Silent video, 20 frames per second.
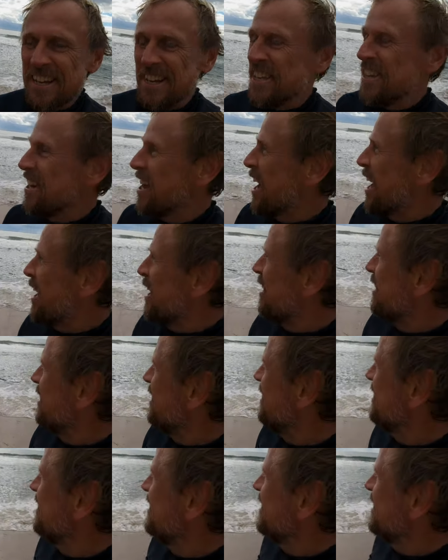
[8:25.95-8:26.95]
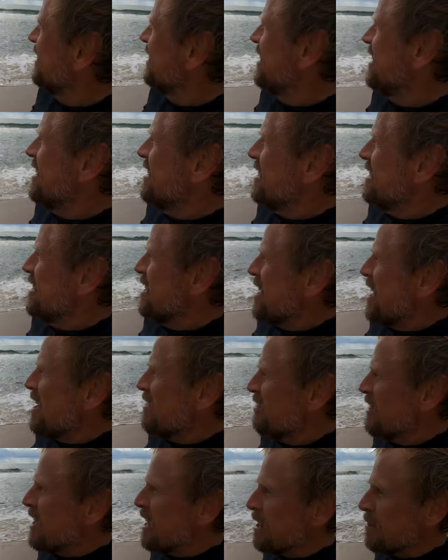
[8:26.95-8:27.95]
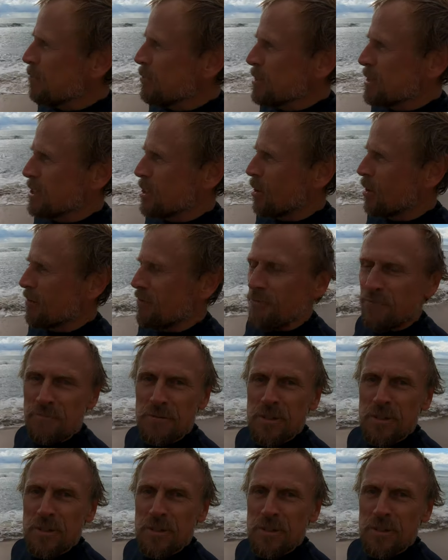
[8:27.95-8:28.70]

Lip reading: You know, I think it was sort of